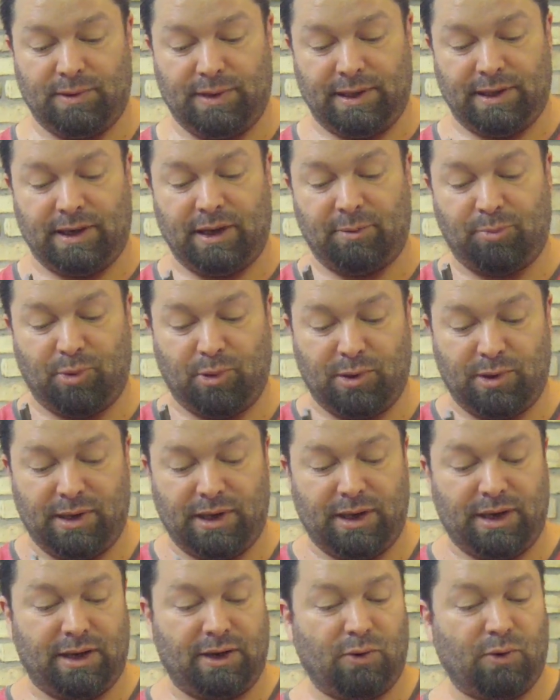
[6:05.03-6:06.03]
and I put
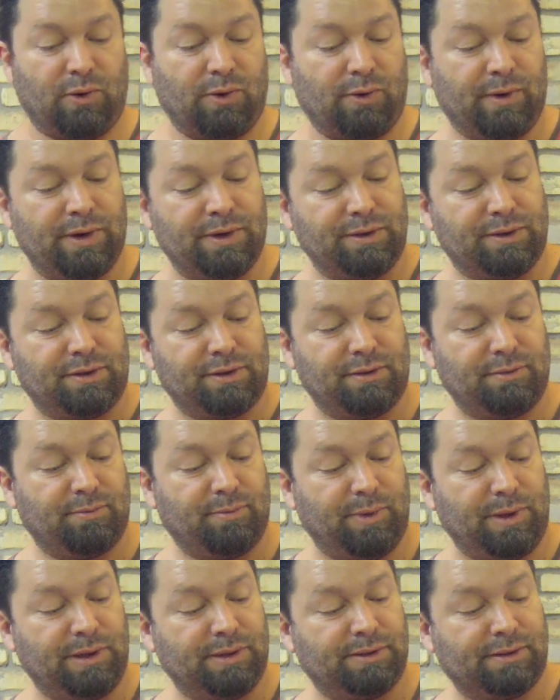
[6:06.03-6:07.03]
a 1/4 inch
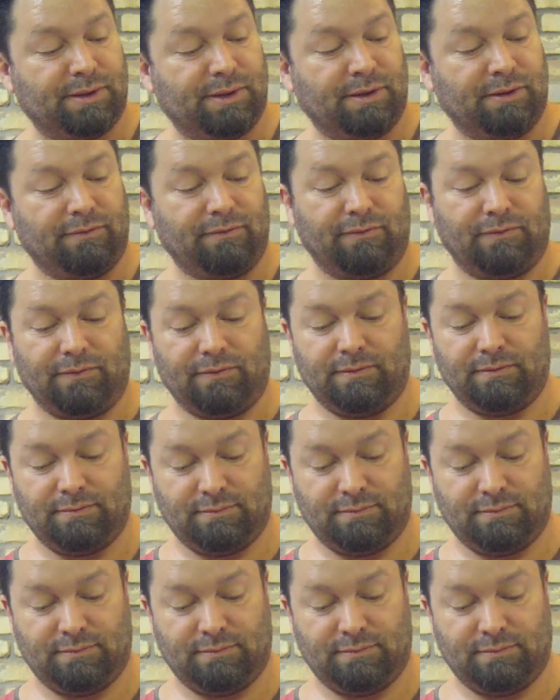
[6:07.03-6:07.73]
piece of